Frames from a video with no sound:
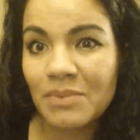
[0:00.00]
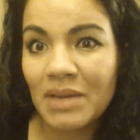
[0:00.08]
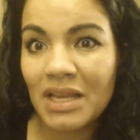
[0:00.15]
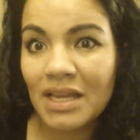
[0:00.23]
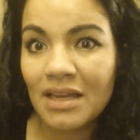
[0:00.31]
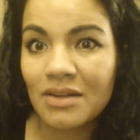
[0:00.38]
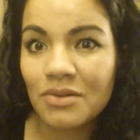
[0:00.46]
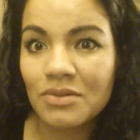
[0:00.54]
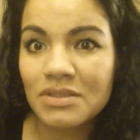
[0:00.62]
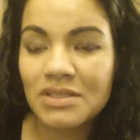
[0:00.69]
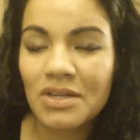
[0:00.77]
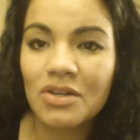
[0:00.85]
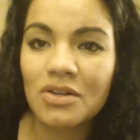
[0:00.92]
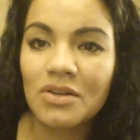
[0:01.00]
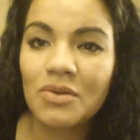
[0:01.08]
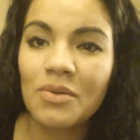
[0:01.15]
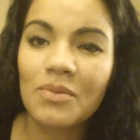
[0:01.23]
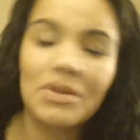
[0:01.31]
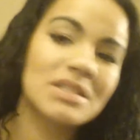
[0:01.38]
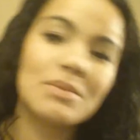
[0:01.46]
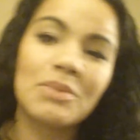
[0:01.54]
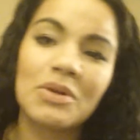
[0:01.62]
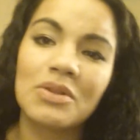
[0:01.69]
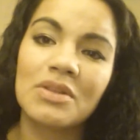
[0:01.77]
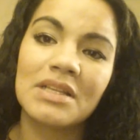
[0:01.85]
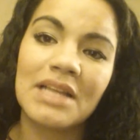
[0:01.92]
Japan, who runs
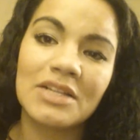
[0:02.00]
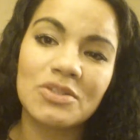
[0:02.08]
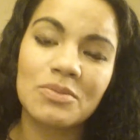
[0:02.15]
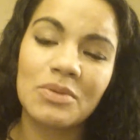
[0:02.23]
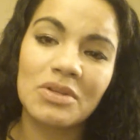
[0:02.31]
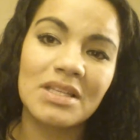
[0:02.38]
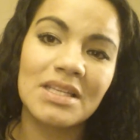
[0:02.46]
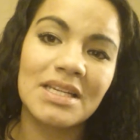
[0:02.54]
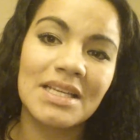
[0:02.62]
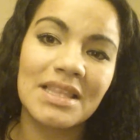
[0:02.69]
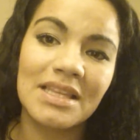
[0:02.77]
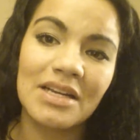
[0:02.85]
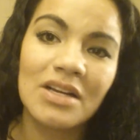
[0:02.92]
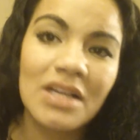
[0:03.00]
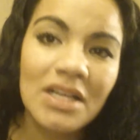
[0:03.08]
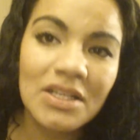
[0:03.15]
a natural birth clinic there.